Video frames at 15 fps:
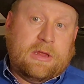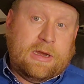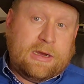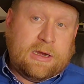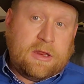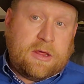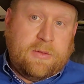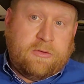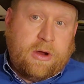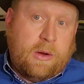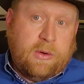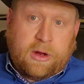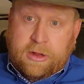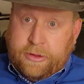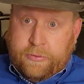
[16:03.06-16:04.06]
get to see the dry
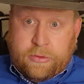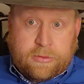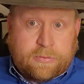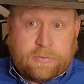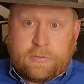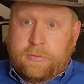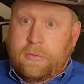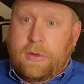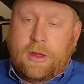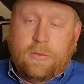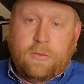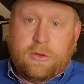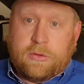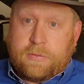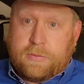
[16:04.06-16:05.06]
work because it
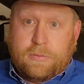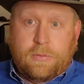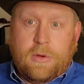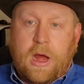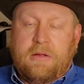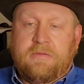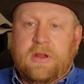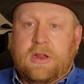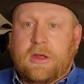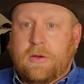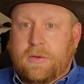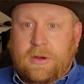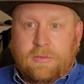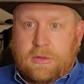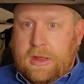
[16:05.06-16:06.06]
was not videoed
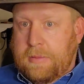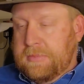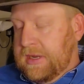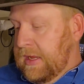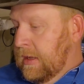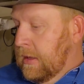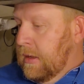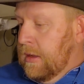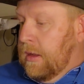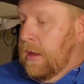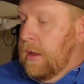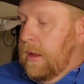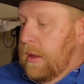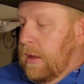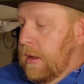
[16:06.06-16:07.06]
and it was empty.
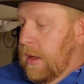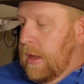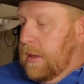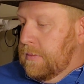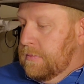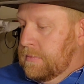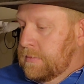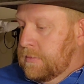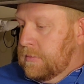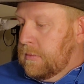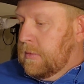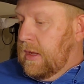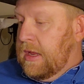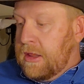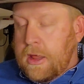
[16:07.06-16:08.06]

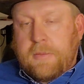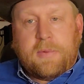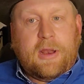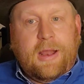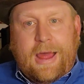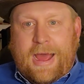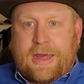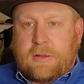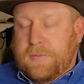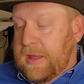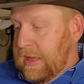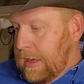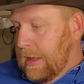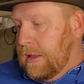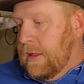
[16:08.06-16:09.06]
Ends up in last
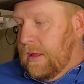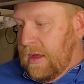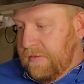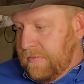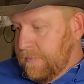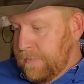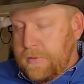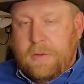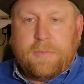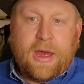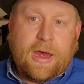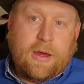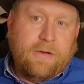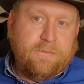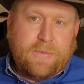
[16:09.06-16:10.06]
because of
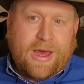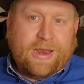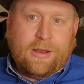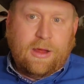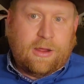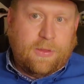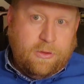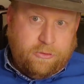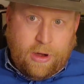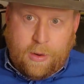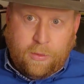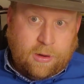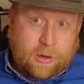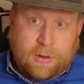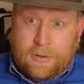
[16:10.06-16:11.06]
bad luck in the dry
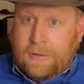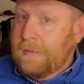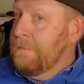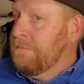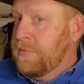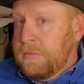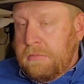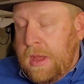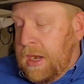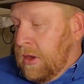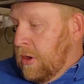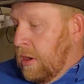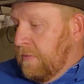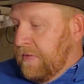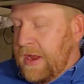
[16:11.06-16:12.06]
work. Made a
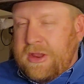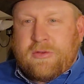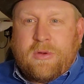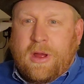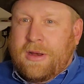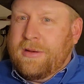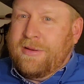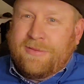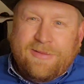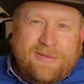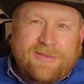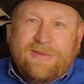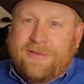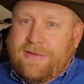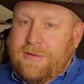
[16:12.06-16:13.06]
good fence run,
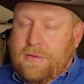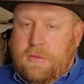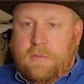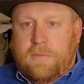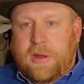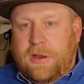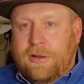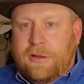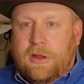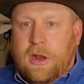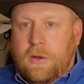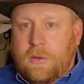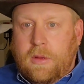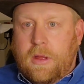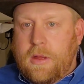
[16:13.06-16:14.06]
but
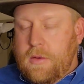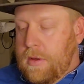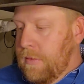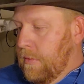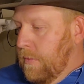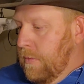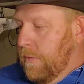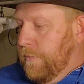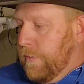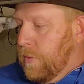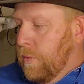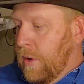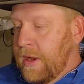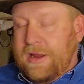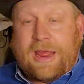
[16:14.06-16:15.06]
for
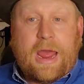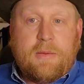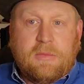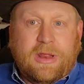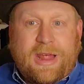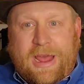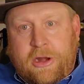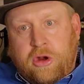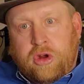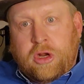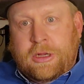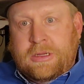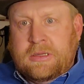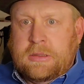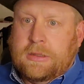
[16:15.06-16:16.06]
what came later,
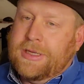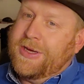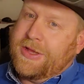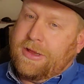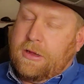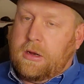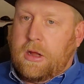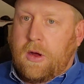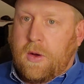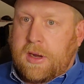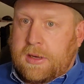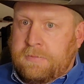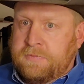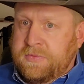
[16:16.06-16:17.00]
as a little ho-hum.